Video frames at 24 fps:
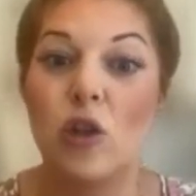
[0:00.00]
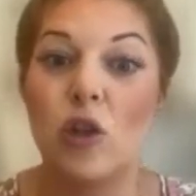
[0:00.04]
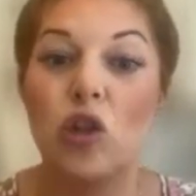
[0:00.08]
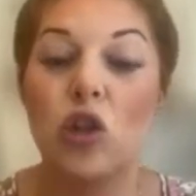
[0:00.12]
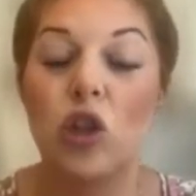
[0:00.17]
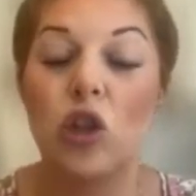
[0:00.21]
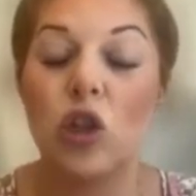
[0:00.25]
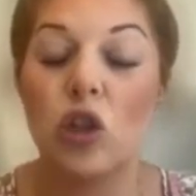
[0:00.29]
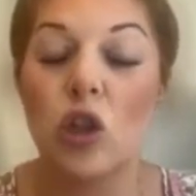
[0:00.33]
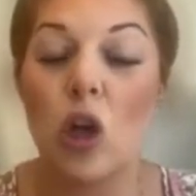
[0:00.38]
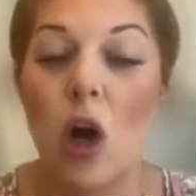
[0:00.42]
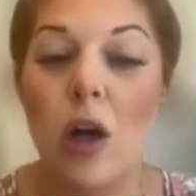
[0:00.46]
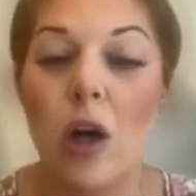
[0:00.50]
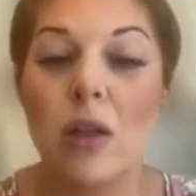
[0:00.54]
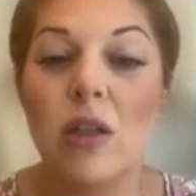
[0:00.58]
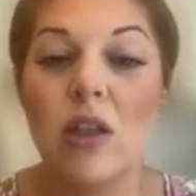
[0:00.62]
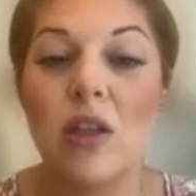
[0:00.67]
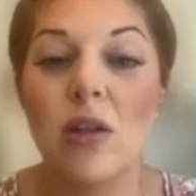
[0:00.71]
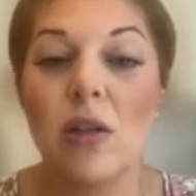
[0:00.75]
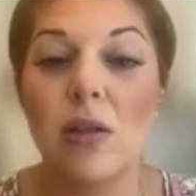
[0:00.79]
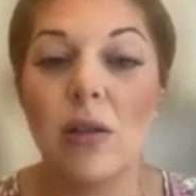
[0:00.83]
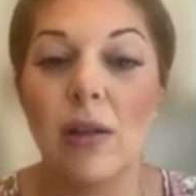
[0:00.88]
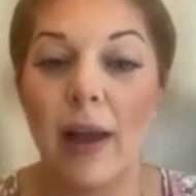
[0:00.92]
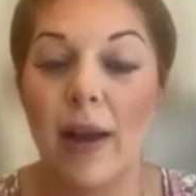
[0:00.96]
just talk to
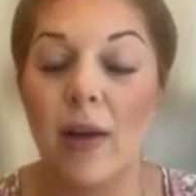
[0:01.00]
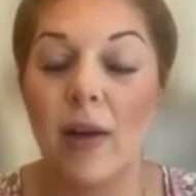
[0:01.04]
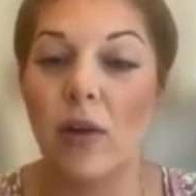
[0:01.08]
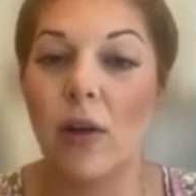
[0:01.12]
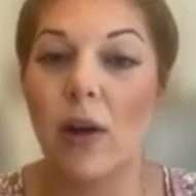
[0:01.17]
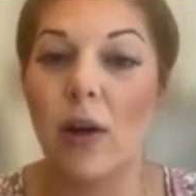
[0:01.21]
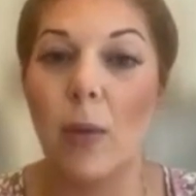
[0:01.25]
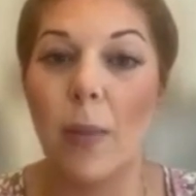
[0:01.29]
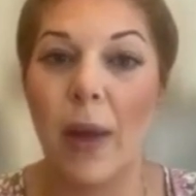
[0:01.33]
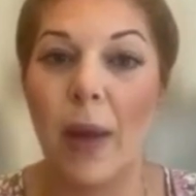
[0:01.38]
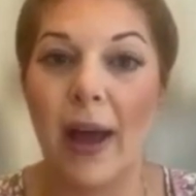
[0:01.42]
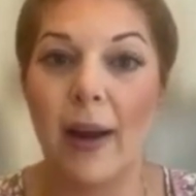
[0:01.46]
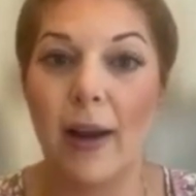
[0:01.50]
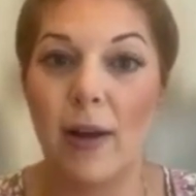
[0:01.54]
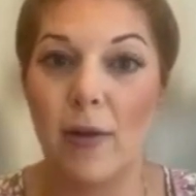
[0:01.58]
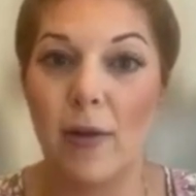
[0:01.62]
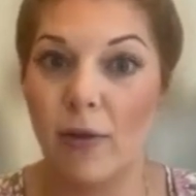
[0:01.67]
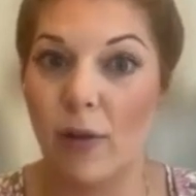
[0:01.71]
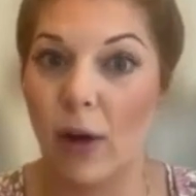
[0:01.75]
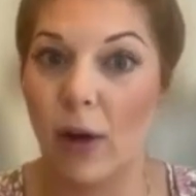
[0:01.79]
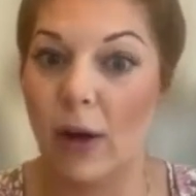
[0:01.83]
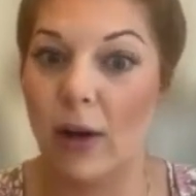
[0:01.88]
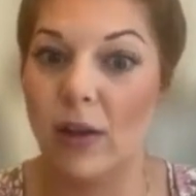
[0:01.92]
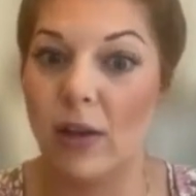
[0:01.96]
your lender about it
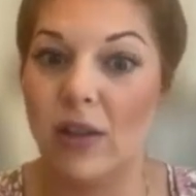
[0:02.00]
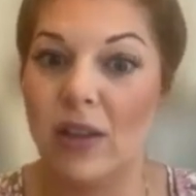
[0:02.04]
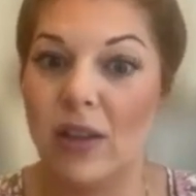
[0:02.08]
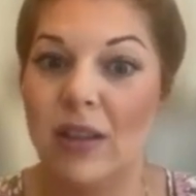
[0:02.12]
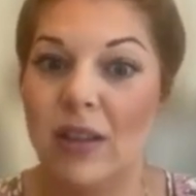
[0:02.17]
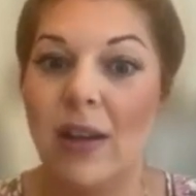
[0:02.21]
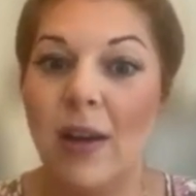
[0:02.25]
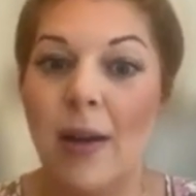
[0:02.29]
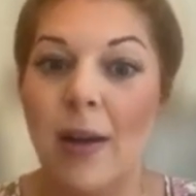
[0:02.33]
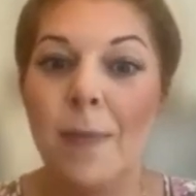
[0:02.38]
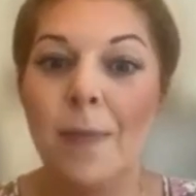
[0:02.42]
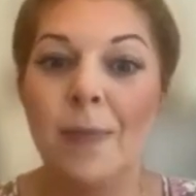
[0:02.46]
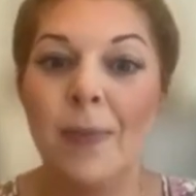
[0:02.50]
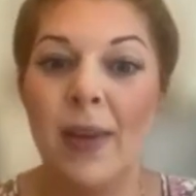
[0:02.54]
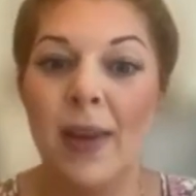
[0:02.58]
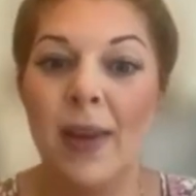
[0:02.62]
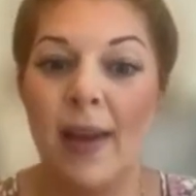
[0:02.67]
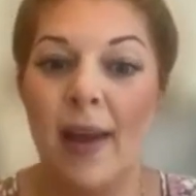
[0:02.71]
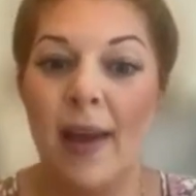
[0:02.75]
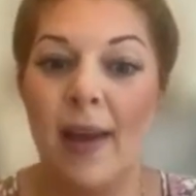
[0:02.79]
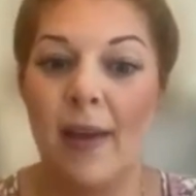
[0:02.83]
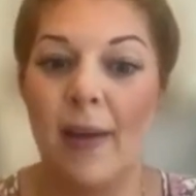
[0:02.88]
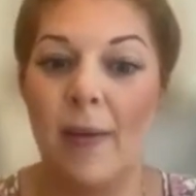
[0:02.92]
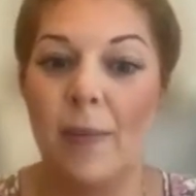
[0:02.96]
first.
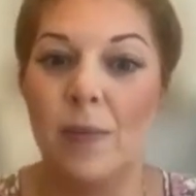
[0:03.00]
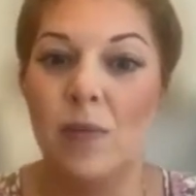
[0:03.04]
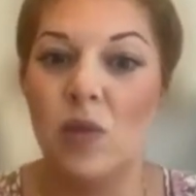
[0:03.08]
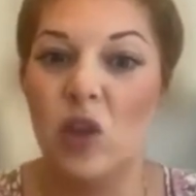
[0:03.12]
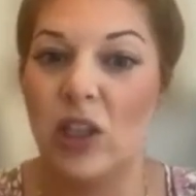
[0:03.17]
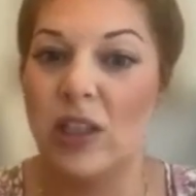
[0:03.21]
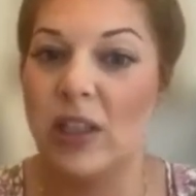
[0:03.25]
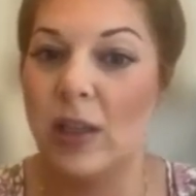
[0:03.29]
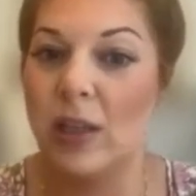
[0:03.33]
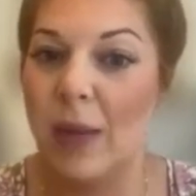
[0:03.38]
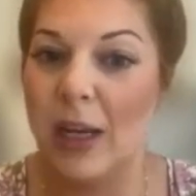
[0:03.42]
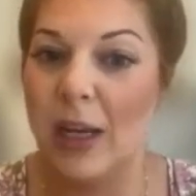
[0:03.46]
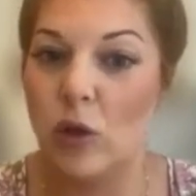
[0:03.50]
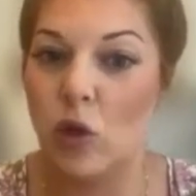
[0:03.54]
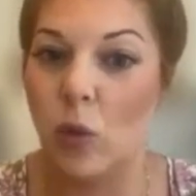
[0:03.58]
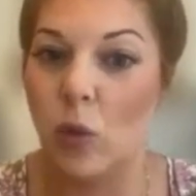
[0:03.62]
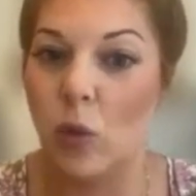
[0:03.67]
Just to make sure